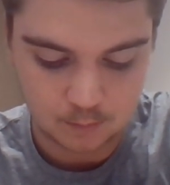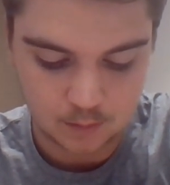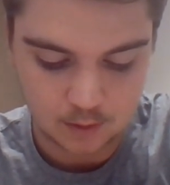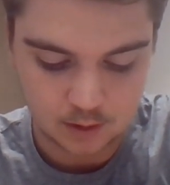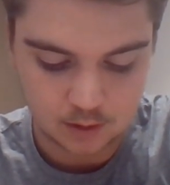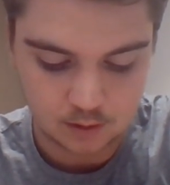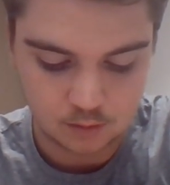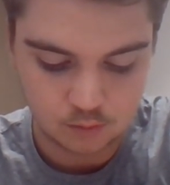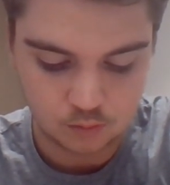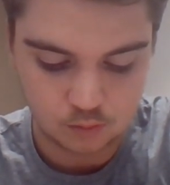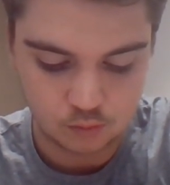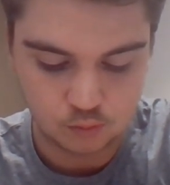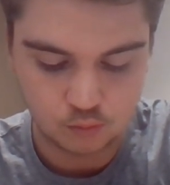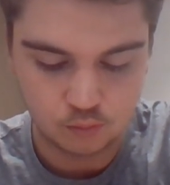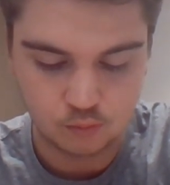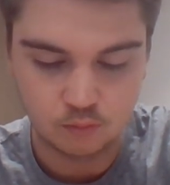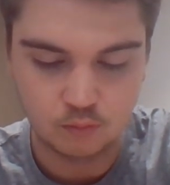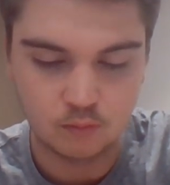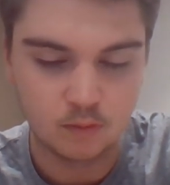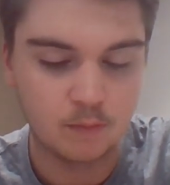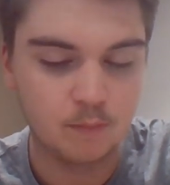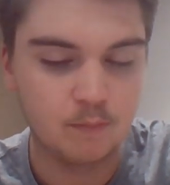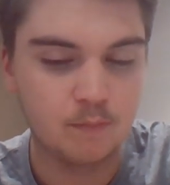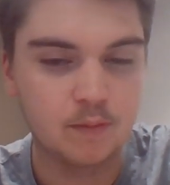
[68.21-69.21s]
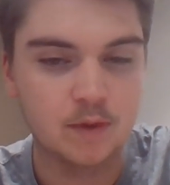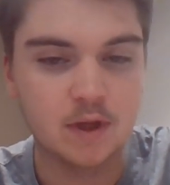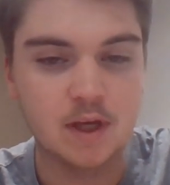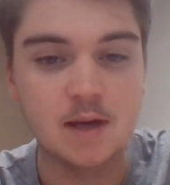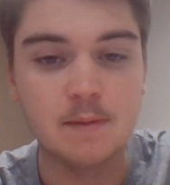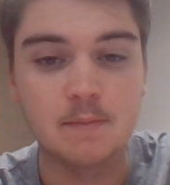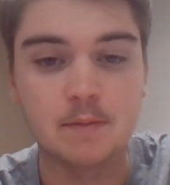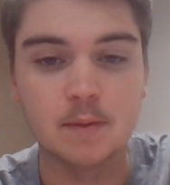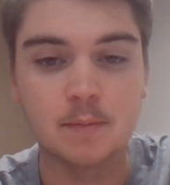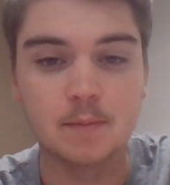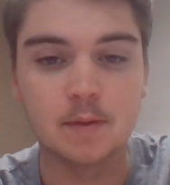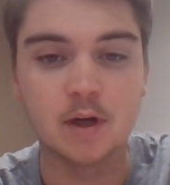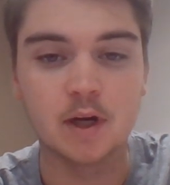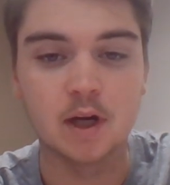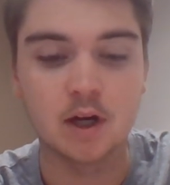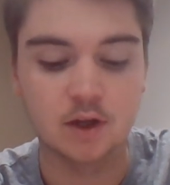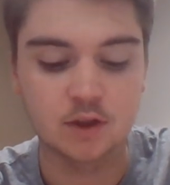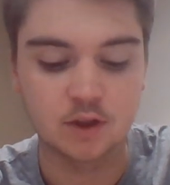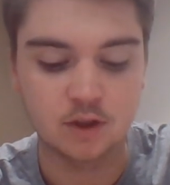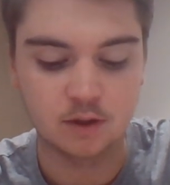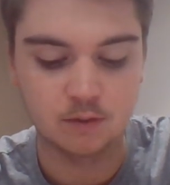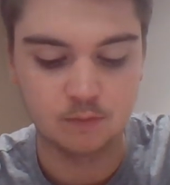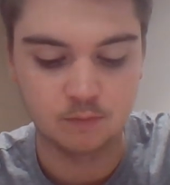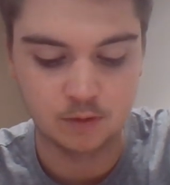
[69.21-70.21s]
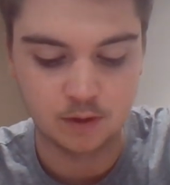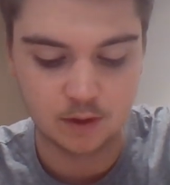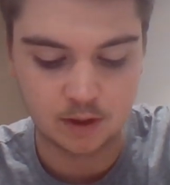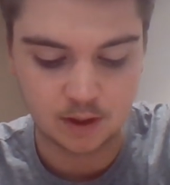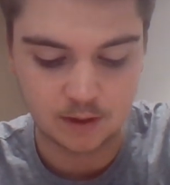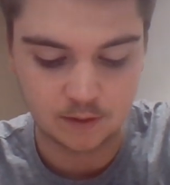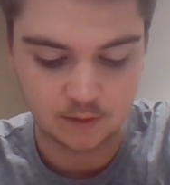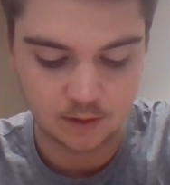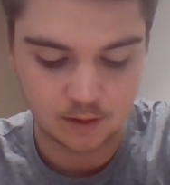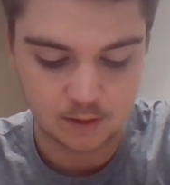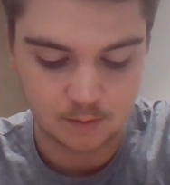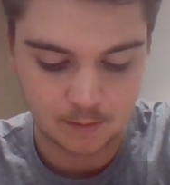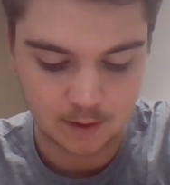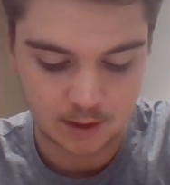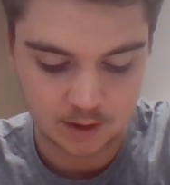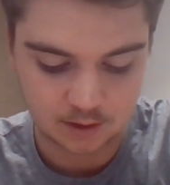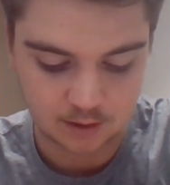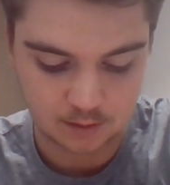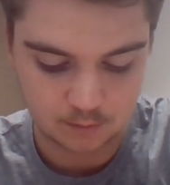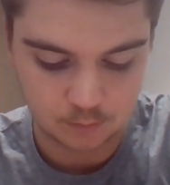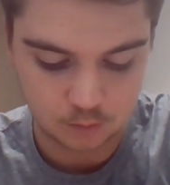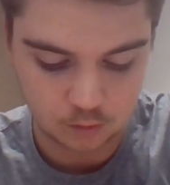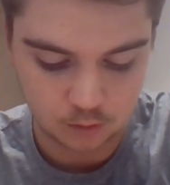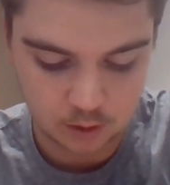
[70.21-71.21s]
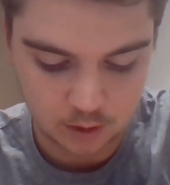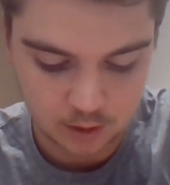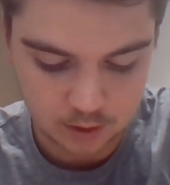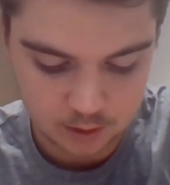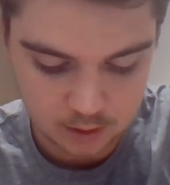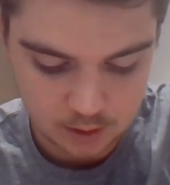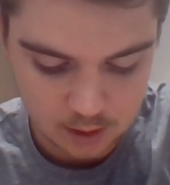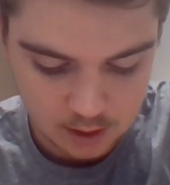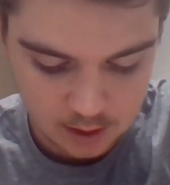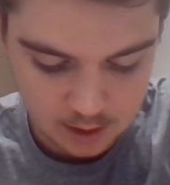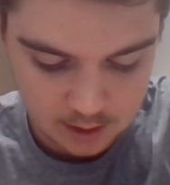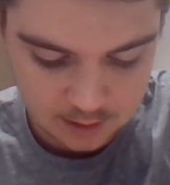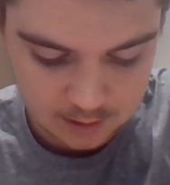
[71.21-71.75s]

but you keep the production within the domestic borders.